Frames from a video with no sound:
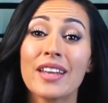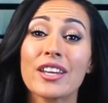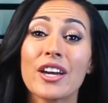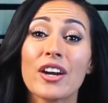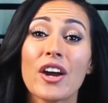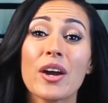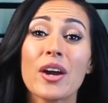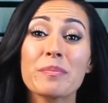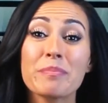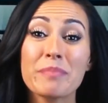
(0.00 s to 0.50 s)

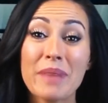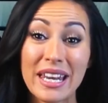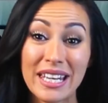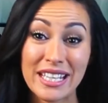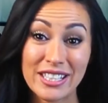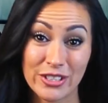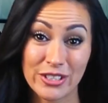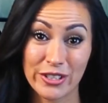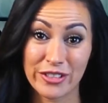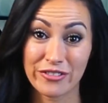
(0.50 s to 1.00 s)
There are
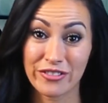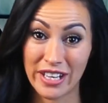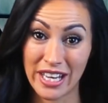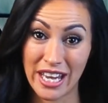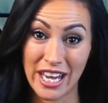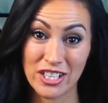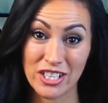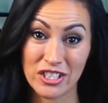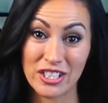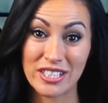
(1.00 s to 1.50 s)
many
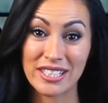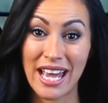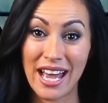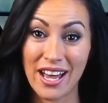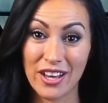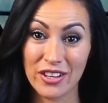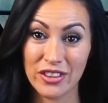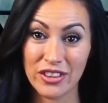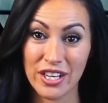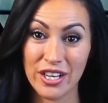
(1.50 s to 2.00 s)
certifications
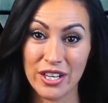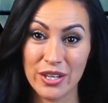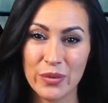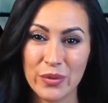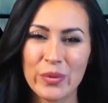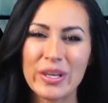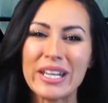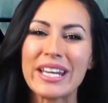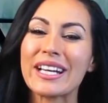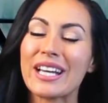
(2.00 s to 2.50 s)
out there
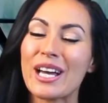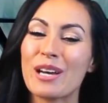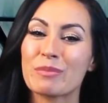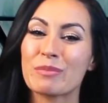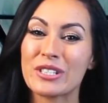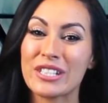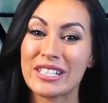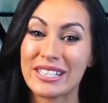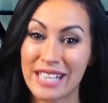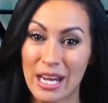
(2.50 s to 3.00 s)
when it
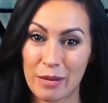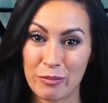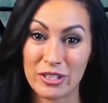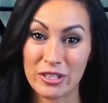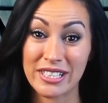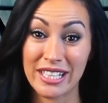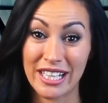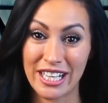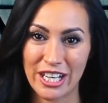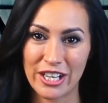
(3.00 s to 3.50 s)
comes to
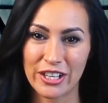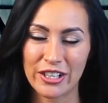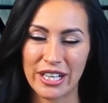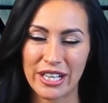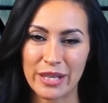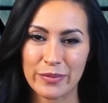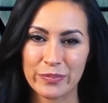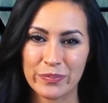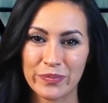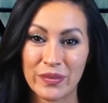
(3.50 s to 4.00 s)

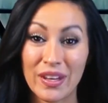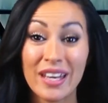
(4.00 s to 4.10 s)
cybersecurity.